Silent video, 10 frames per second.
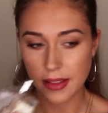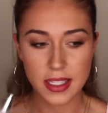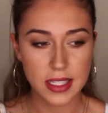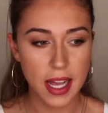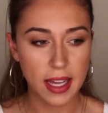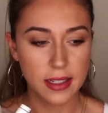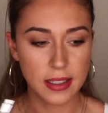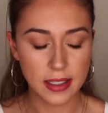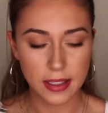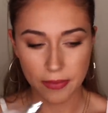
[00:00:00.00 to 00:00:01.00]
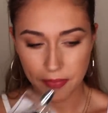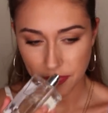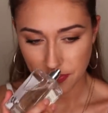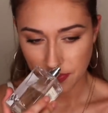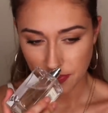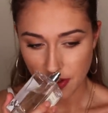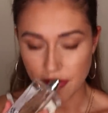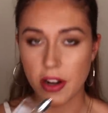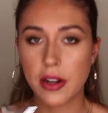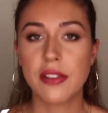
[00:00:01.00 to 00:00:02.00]
This like a
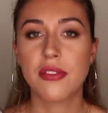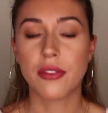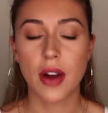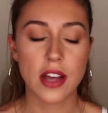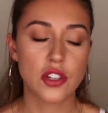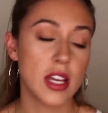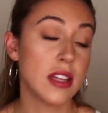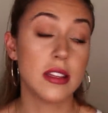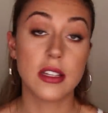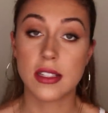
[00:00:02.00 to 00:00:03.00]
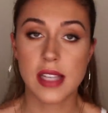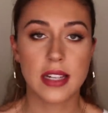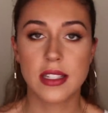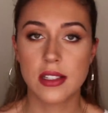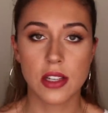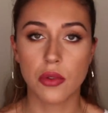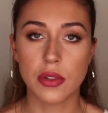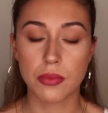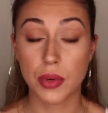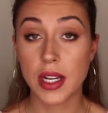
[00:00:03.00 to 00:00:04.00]
very fresh, the scent itself
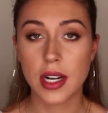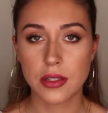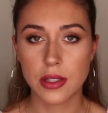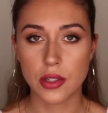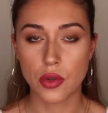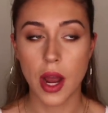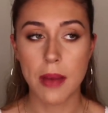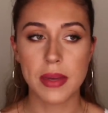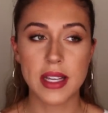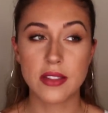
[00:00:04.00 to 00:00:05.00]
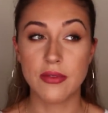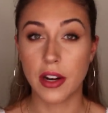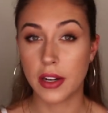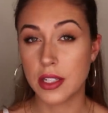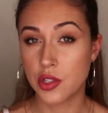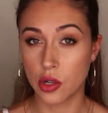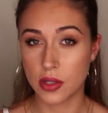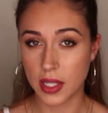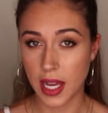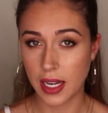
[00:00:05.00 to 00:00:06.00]
is pretty hard to describe, but it's very
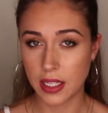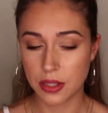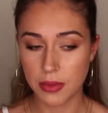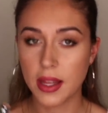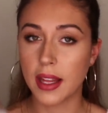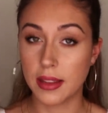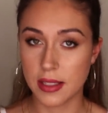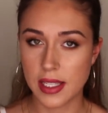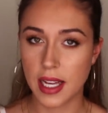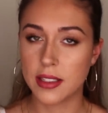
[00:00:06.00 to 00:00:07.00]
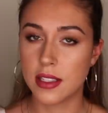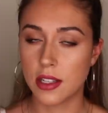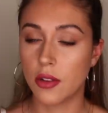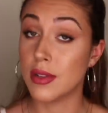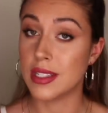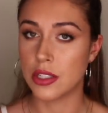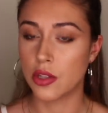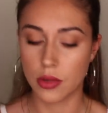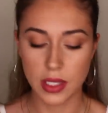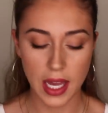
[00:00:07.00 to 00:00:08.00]
intoxicating to me. Like, the scent itself is
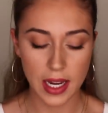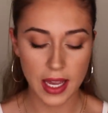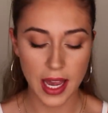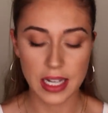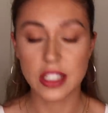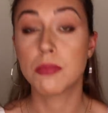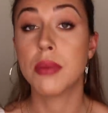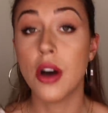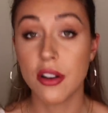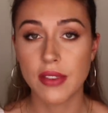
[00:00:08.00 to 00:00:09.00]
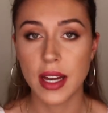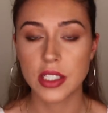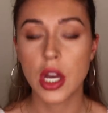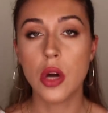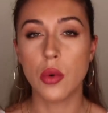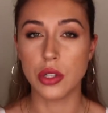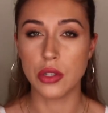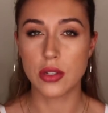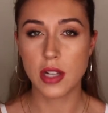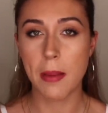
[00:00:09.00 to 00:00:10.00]
intoxicating, and it's perfect when
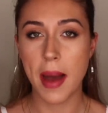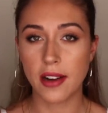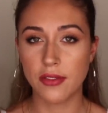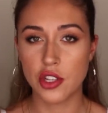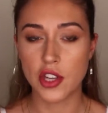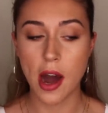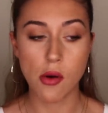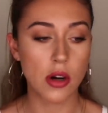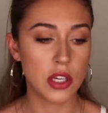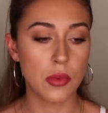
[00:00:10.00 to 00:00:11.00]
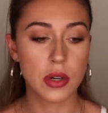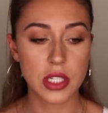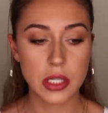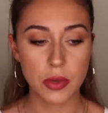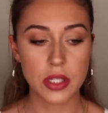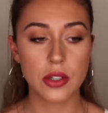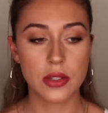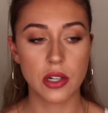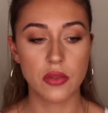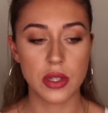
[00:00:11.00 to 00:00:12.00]
you just come out of the shower. You want to spritz
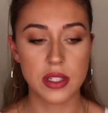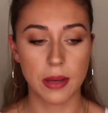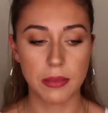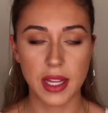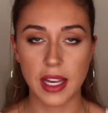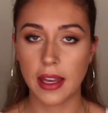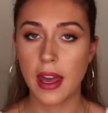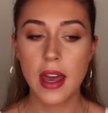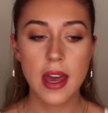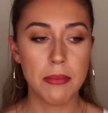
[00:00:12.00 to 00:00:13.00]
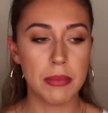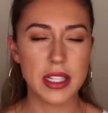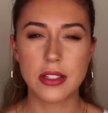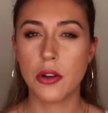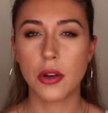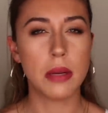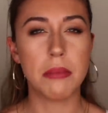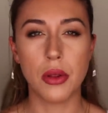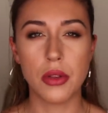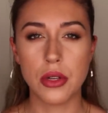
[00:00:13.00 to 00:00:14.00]
yourself with something, but it's not going to
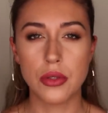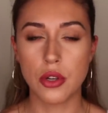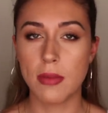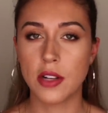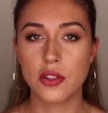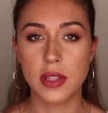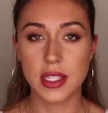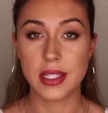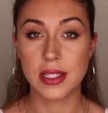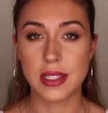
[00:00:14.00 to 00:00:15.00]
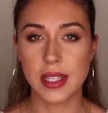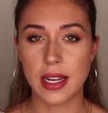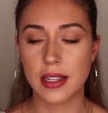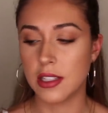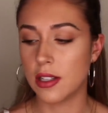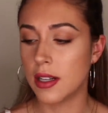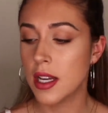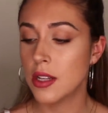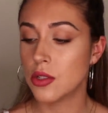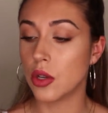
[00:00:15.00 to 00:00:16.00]
bother you too much. This is the scent here.
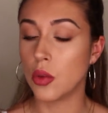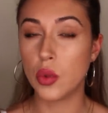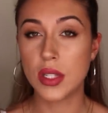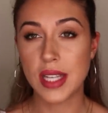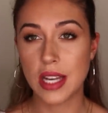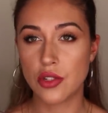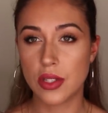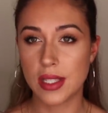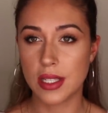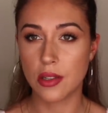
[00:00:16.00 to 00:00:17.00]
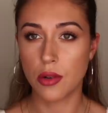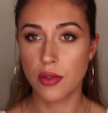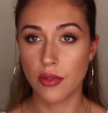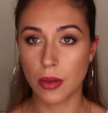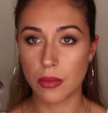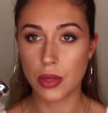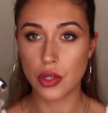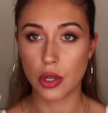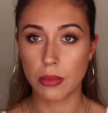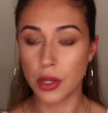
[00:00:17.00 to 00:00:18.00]
So Wood Sage and Sea Salt from
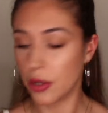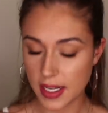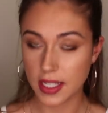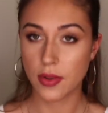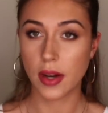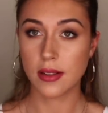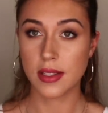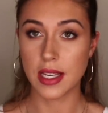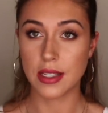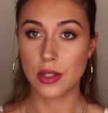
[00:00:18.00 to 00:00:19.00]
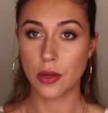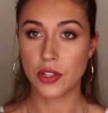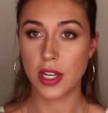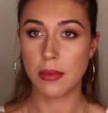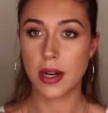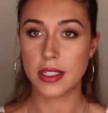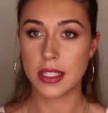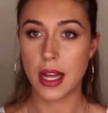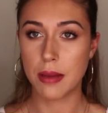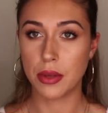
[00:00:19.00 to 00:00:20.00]
Jo Malone. Next fragrance is Dolce &
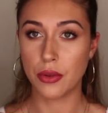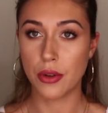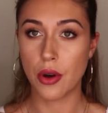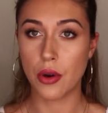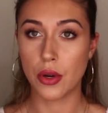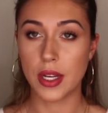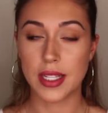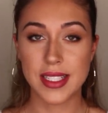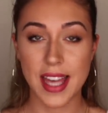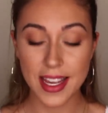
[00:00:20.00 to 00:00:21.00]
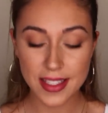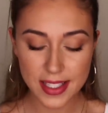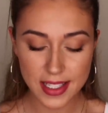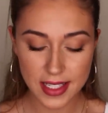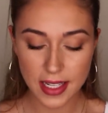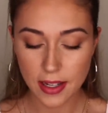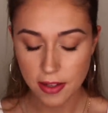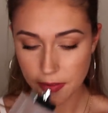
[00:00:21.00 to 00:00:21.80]
Gabbana's Light Blue Eau Intense.